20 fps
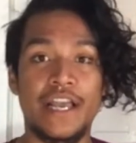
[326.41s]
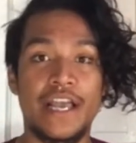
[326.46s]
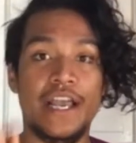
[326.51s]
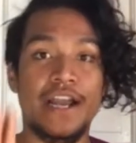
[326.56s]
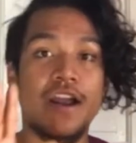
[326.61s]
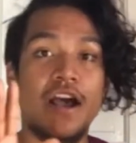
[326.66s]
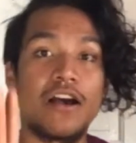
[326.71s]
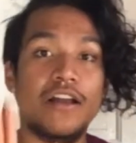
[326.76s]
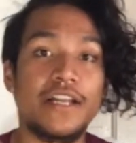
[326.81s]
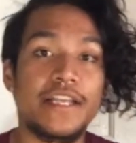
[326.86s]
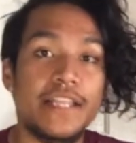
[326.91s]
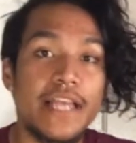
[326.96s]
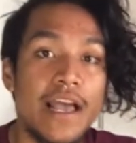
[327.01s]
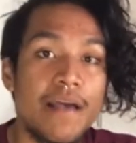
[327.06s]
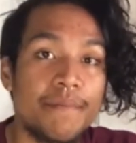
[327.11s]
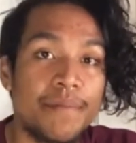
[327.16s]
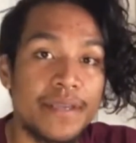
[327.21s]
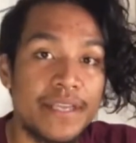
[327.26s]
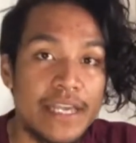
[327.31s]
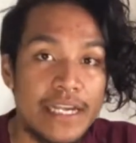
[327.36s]
And not only
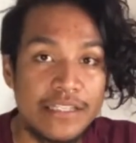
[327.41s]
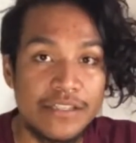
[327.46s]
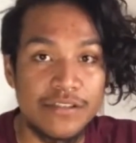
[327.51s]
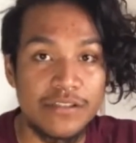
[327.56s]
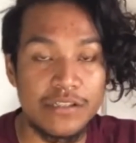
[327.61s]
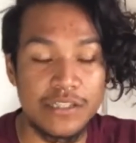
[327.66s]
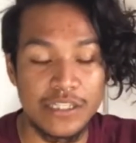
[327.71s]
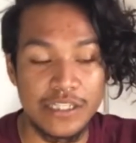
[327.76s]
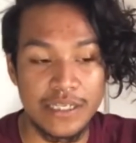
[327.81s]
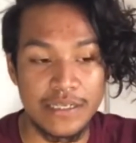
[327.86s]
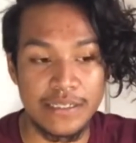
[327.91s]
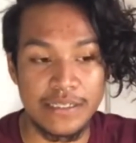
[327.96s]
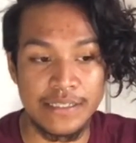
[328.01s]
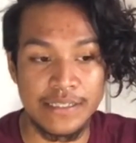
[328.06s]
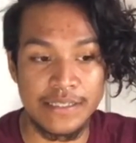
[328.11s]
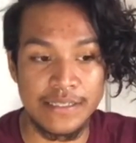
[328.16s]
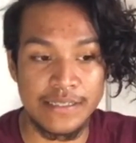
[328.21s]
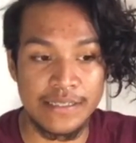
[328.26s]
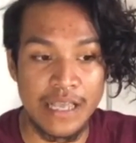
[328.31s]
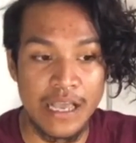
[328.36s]
that, but yesterday
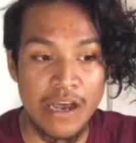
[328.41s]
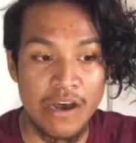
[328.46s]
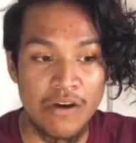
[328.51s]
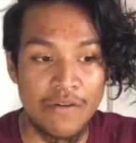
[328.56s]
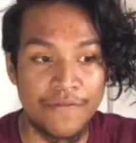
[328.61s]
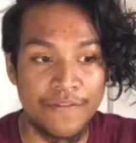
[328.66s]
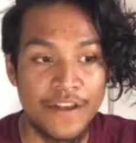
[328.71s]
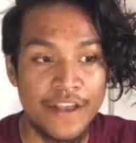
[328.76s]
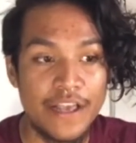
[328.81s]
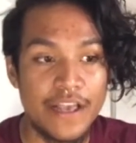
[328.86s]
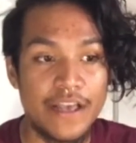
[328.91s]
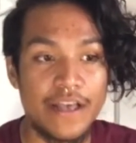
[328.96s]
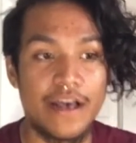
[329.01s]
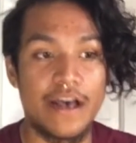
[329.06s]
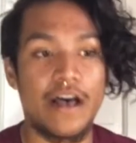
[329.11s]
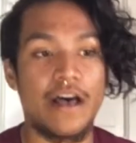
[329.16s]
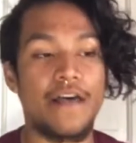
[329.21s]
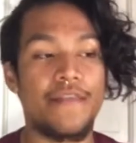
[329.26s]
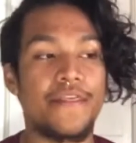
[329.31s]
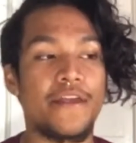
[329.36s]
itself,
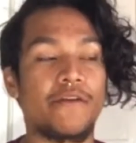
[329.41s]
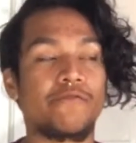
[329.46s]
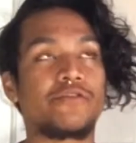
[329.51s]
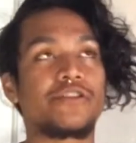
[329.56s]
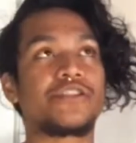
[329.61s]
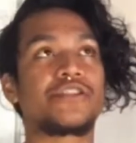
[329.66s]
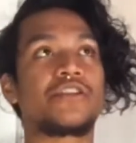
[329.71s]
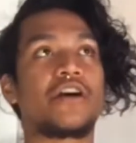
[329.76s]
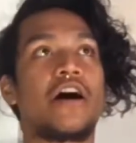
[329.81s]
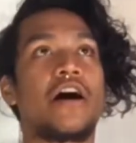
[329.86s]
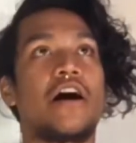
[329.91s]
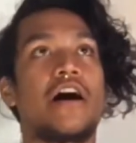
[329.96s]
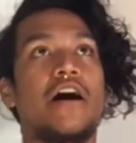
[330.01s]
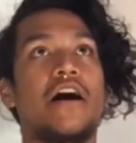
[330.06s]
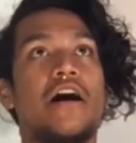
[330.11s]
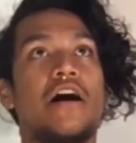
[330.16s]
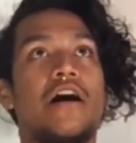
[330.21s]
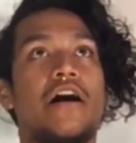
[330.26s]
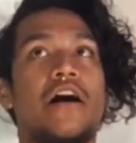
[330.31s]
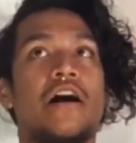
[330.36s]
there was
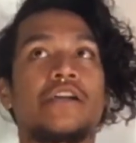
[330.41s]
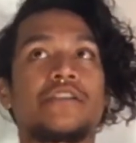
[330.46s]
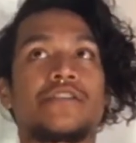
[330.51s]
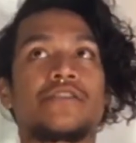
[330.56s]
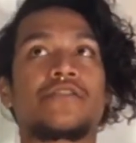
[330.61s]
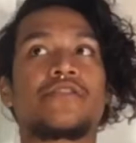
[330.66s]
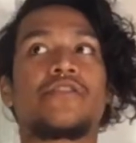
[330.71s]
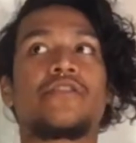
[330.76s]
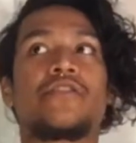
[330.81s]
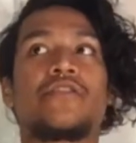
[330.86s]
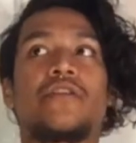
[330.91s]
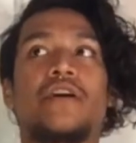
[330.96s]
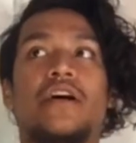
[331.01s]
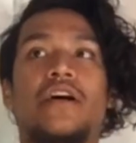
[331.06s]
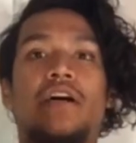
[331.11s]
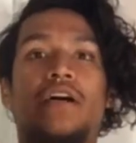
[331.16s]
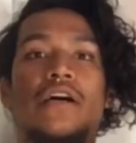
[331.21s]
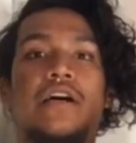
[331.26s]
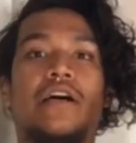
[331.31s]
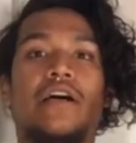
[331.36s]
also
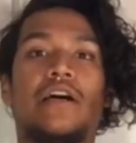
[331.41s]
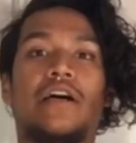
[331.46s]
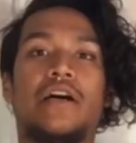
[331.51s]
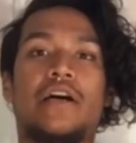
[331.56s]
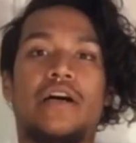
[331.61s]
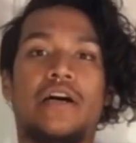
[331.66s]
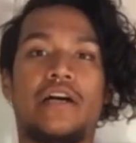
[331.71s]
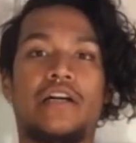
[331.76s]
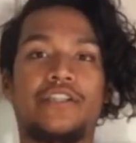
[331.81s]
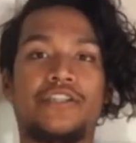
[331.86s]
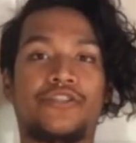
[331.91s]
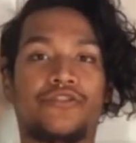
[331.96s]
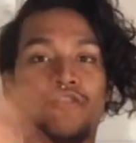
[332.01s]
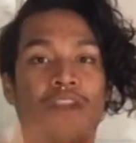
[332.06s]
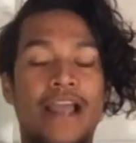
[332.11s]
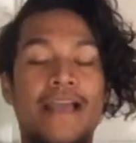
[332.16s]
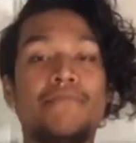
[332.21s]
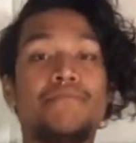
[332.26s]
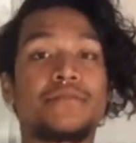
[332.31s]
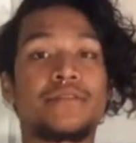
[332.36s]
a
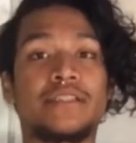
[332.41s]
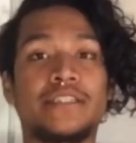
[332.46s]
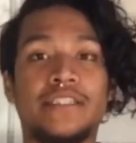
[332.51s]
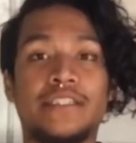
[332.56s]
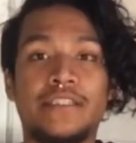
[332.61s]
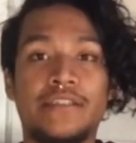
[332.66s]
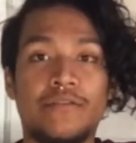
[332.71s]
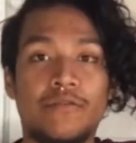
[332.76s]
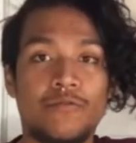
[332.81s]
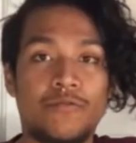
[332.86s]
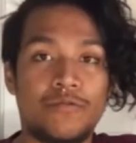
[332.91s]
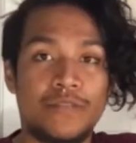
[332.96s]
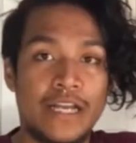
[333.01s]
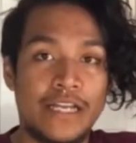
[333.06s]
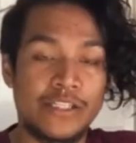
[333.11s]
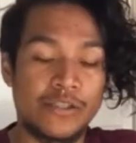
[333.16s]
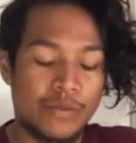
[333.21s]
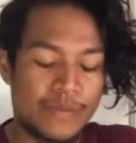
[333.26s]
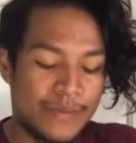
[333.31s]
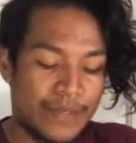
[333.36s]
trampoline.
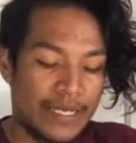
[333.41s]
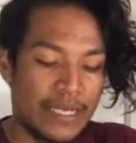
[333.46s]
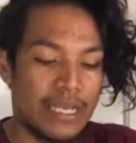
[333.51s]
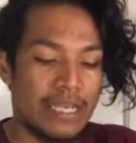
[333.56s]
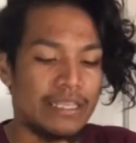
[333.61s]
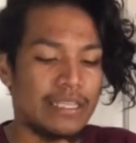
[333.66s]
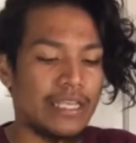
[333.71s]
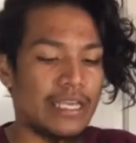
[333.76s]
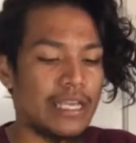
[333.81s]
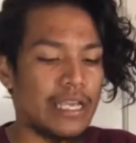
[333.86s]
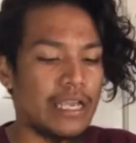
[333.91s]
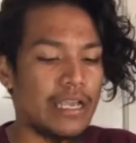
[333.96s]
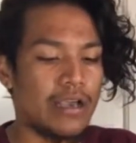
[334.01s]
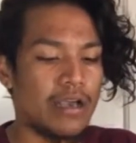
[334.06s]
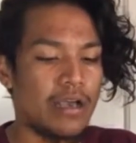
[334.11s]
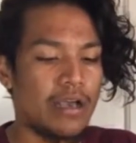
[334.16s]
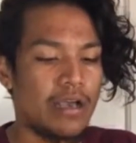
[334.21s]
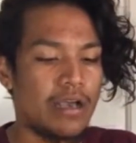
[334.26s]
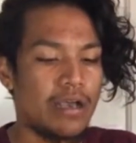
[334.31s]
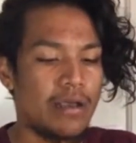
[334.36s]
That's what the
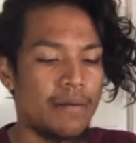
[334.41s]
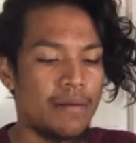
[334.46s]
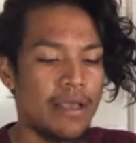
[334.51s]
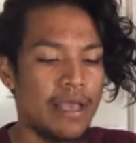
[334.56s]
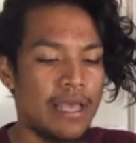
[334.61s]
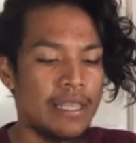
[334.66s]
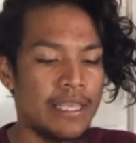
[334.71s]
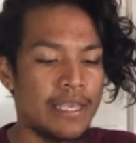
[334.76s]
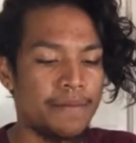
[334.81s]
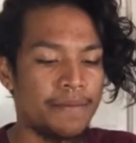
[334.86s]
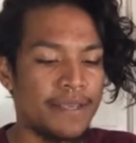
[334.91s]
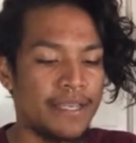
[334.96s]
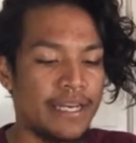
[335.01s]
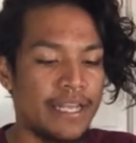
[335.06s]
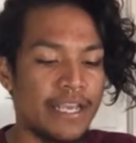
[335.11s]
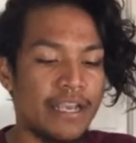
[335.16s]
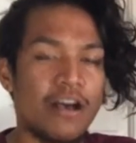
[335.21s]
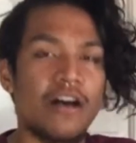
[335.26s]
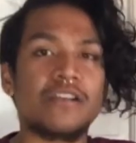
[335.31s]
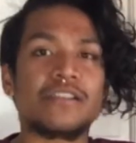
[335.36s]

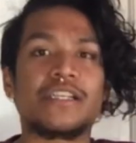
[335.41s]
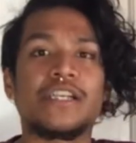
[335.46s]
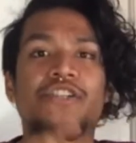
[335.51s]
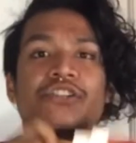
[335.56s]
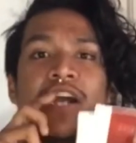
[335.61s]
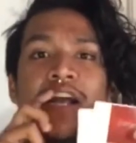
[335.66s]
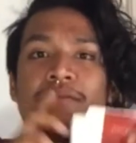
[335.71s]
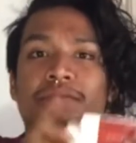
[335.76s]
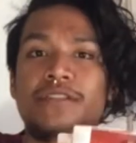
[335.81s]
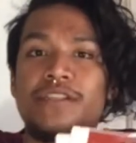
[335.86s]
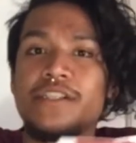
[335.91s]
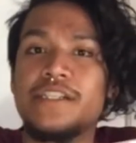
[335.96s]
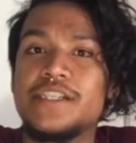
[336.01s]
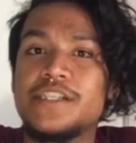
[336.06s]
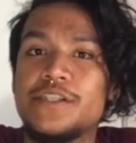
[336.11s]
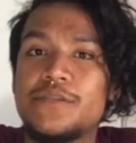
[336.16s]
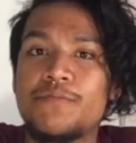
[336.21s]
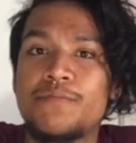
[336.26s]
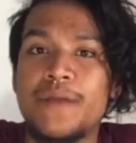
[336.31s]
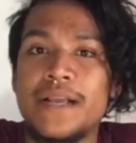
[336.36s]
LAPD calls it. A trampoline
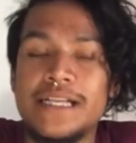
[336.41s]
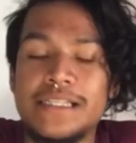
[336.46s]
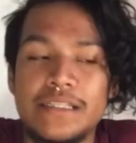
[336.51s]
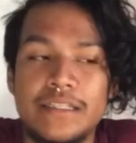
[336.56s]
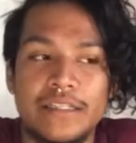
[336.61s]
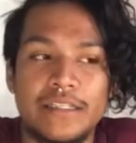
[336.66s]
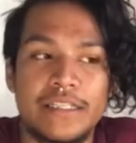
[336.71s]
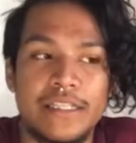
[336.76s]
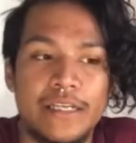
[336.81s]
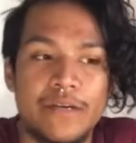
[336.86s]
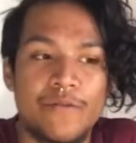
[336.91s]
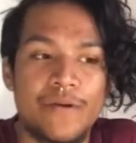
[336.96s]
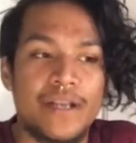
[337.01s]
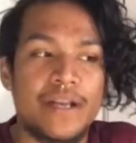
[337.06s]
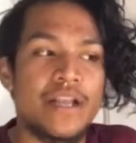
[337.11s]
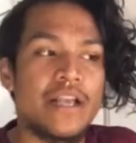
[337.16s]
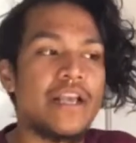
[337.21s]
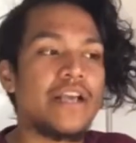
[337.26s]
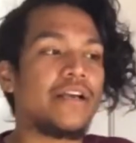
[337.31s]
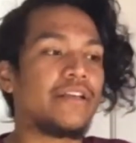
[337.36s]
is basically when
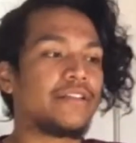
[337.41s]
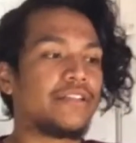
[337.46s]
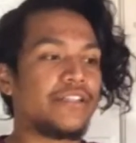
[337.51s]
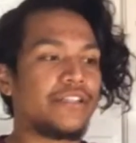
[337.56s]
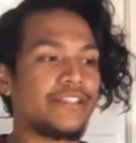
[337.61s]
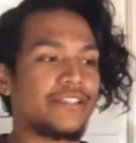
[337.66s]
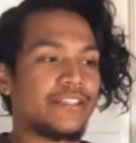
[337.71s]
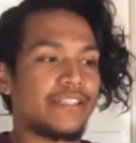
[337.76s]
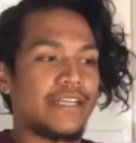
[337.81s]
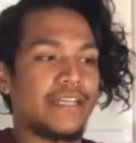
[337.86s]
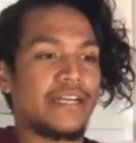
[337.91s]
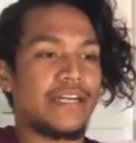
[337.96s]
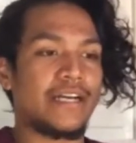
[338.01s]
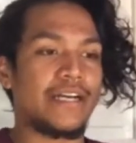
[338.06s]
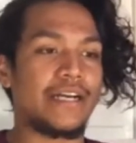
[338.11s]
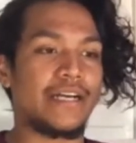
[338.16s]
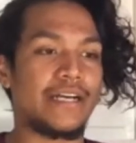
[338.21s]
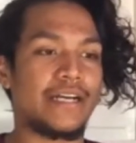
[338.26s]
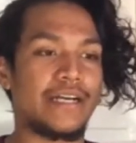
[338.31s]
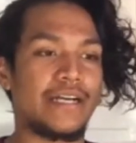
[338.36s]
there's
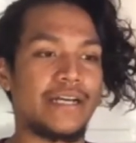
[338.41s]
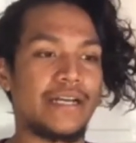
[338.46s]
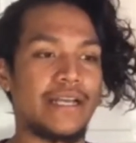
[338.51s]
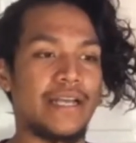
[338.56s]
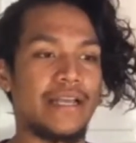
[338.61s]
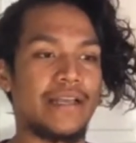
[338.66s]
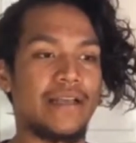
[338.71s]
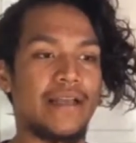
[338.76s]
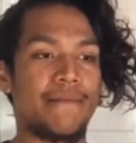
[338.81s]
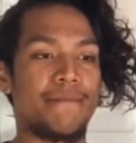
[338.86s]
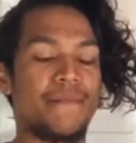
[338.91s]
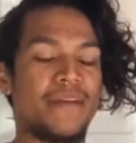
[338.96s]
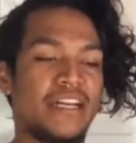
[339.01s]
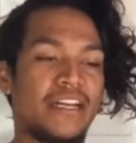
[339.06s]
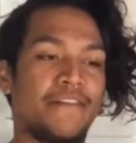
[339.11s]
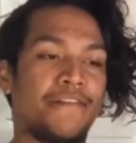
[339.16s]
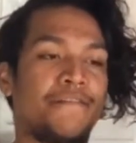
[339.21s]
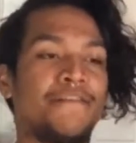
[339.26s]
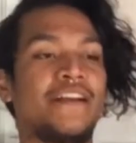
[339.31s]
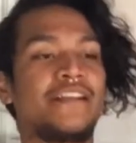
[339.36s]
a
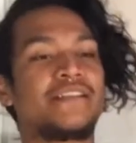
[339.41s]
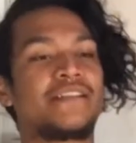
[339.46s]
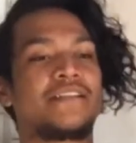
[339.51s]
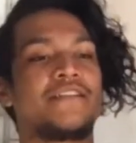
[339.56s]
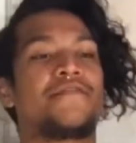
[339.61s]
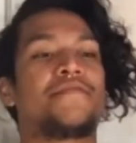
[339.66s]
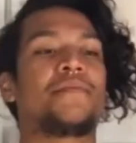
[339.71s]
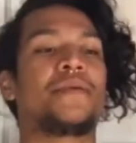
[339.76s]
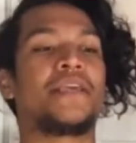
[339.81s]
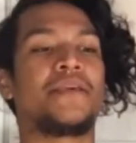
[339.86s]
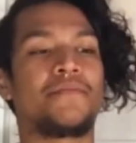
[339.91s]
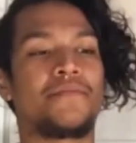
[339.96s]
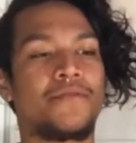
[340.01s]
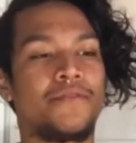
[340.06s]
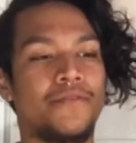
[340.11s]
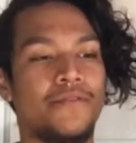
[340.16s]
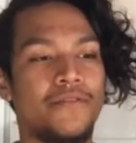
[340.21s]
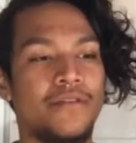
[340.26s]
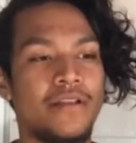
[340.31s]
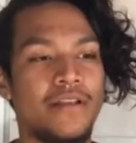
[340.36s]
manifest of
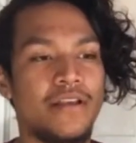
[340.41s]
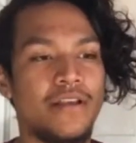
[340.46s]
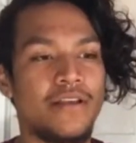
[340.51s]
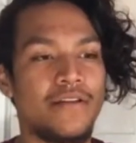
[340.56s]
people,